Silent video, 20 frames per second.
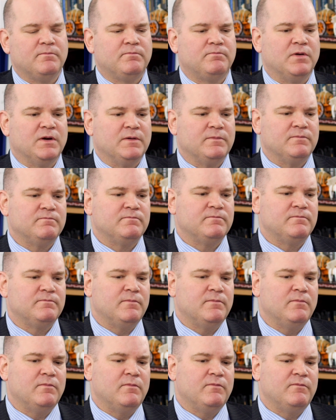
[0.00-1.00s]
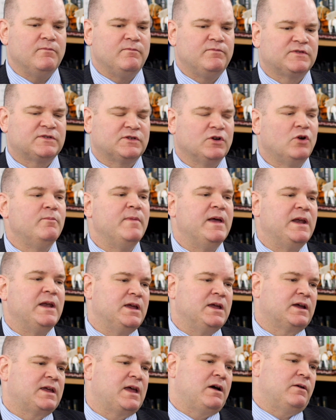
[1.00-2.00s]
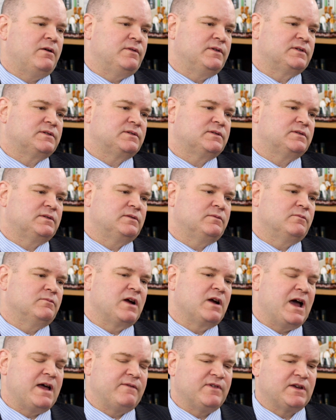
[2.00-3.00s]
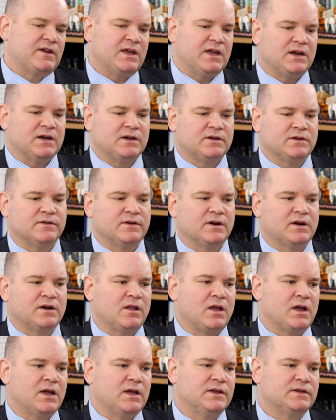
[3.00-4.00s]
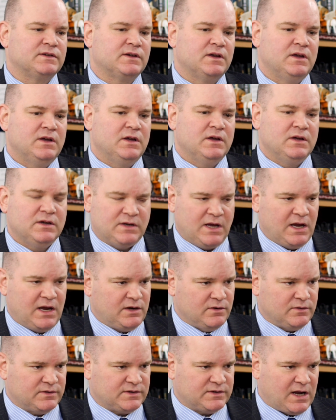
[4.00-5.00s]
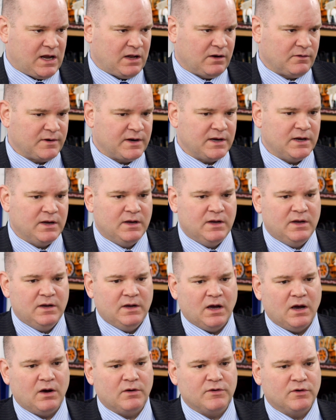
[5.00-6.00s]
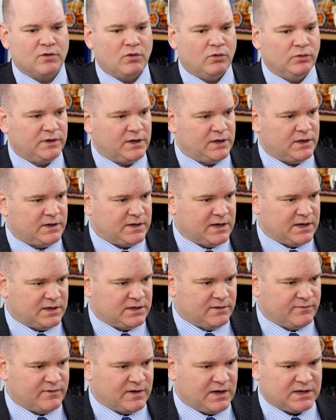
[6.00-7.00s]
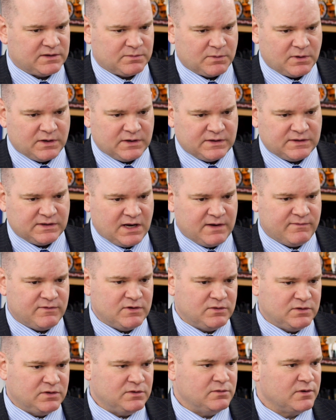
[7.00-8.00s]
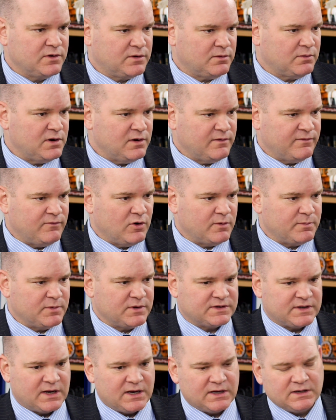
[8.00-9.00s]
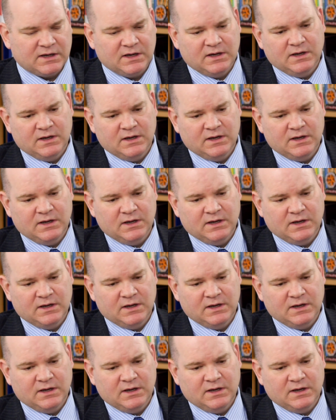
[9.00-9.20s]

But so many accountants were advocating to their clients, take no salary. You're only going to take dividends. We're going to save you 2 or 3 or 4%.